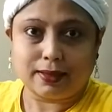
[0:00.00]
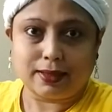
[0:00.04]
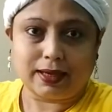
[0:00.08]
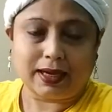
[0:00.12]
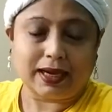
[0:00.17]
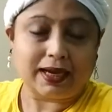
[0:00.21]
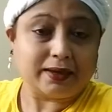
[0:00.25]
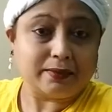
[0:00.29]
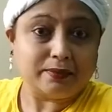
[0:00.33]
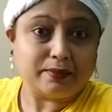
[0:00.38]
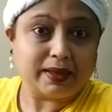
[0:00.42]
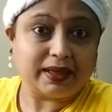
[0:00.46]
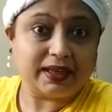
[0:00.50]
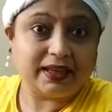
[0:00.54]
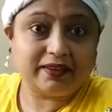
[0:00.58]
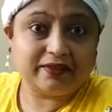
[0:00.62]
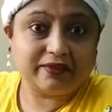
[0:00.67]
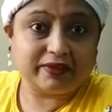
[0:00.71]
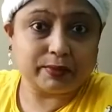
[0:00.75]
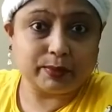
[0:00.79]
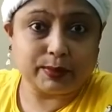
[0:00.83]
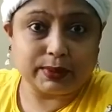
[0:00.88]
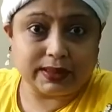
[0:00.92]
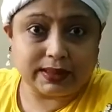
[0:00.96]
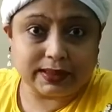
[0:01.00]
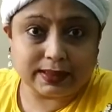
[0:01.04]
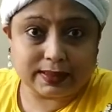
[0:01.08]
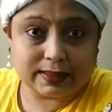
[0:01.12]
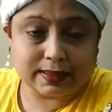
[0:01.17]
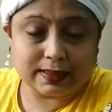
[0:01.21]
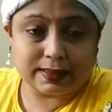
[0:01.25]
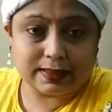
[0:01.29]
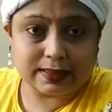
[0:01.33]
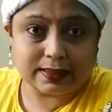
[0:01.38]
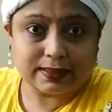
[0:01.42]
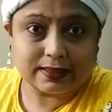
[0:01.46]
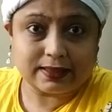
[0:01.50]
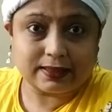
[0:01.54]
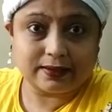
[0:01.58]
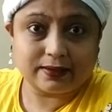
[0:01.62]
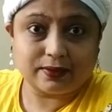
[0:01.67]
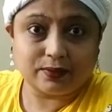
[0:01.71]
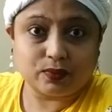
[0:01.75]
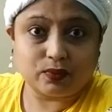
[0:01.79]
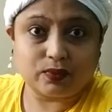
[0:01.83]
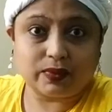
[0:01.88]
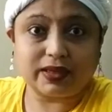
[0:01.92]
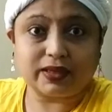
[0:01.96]
Unbelievable, isn't it?
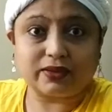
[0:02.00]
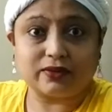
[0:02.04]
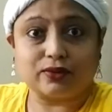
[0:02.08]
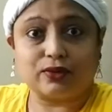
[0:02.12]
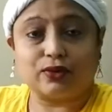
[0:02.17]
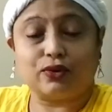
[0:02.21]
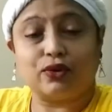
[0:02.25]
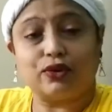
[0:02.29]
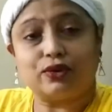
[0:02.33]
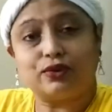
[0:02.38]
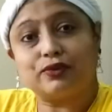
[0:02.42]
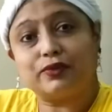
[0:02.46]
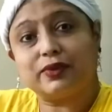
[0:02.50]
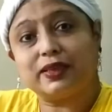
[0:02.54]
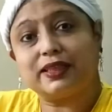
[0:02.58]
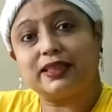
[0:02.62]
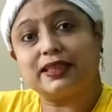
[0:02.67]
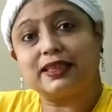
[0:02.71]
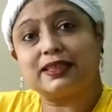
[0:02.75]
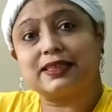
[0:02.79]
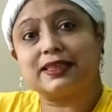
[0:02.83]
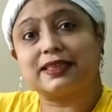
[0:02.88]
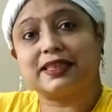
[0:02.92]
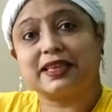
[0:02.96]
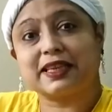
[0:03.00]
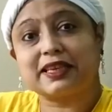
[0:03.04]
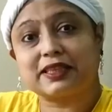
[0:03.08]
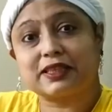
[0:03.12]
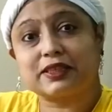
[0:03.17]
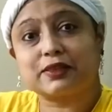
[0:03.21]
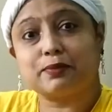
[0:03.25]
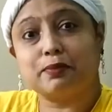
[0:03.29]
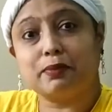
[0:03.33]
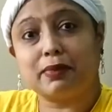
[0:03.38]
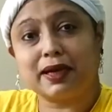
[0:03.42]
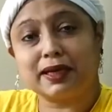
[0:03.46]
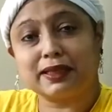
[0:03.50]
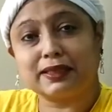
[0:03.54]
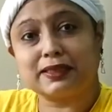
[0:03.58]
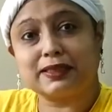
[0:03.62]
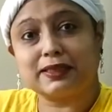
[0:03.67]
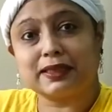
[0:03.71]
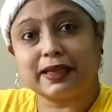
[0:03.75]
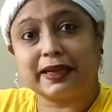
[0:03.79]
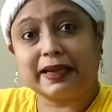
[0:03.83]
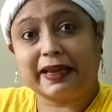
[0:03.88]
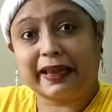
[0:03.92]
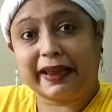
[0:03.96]
We are already 6
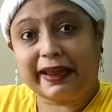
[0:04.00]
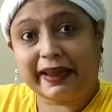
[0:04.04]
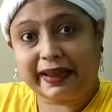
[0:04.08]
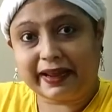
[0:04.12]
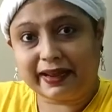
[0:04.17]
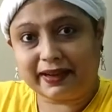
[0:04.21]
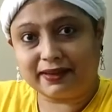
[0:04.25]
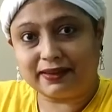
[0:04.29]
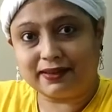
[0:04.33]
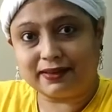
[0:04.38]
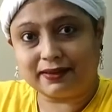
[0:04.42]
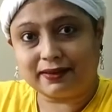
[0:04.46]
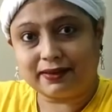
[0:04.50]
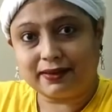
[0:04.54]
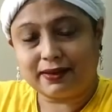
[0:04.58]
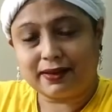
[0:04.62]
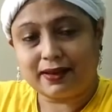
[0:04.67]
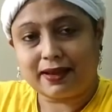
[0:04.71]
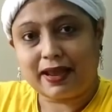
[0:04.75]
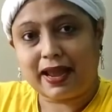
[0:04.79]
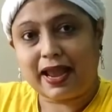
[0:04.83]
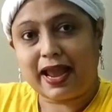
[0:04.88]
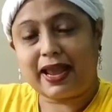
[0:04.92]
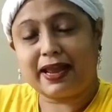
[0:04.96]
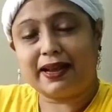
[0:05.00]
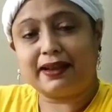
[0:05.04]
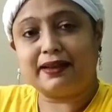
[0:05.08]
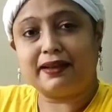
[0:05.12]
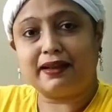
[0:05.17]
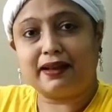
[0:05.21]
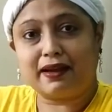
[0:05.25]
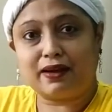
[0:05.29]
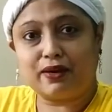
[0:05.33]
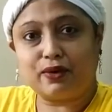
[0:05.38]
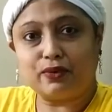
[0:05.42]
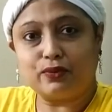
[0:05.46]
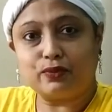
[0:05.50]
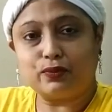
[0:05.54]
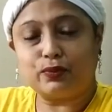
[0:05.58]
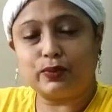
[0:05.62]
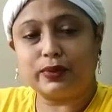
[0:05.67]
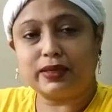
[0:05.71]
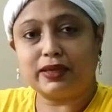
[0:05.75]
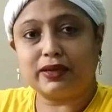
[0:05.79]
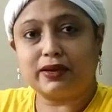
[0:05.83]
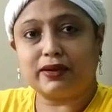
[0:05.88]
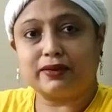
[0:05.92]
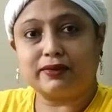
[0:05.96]
months ahead and now
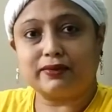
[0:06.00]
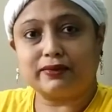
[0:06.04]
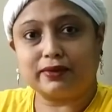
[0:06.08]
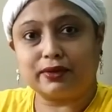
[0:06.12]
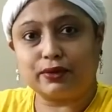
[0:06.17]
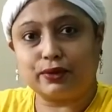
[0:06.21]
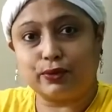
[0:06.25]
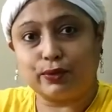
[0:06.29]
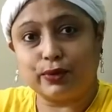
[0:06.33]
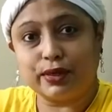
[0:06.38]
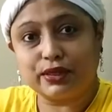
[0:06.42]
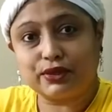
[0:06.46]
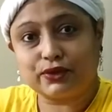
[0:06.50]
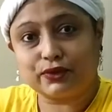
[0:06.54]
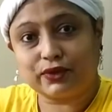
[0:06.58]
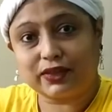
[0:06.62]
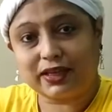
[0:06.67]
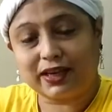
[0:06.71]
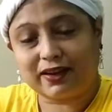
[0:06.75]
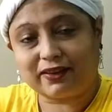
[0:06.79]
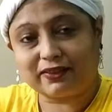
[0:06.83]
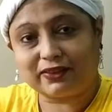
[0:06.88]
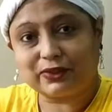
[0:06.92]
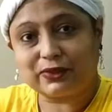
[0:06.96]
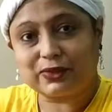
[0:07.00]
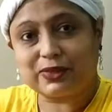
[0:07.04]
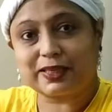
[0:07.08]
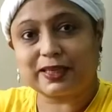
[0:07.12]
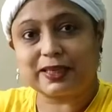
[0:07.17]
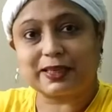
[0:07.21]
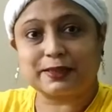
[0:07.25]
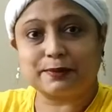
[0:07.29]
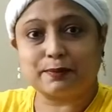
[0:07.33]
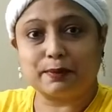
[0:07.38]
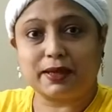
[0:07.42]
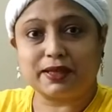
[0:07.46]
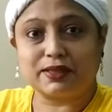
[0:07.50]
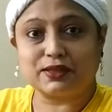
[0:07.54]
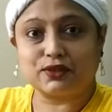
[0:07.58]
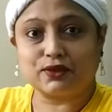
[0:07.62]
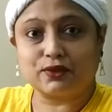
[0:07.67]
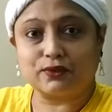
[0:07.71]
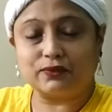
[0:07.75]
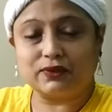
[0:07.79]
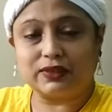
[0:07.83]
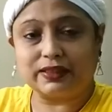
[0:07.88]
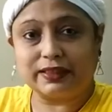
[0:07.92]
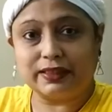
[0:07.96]
we are going to the other 6 months
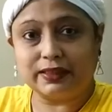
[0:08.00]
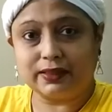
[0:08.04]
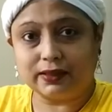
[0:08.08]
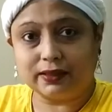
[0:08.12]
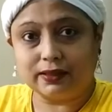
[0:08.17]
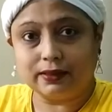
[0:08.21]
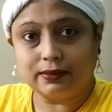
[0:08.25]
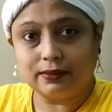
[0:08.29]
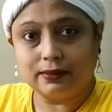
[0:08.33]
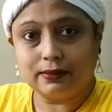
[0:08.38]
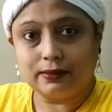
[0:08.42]
of the year.